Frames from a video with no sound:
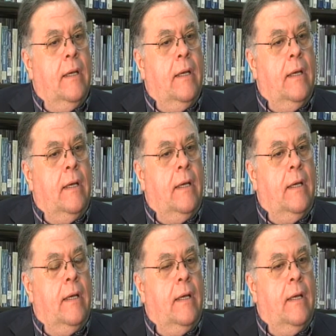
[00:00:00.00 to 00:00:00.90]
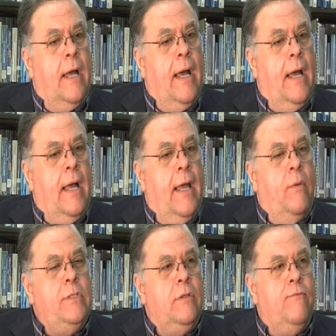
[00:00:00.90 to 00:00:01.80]
I
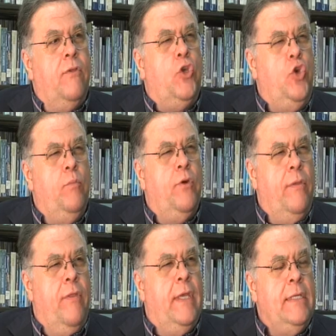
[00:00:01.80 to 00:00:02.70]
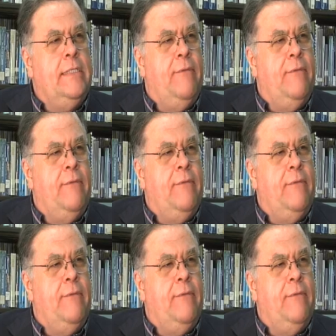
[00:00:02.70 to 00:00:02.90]
always look for the humor in things,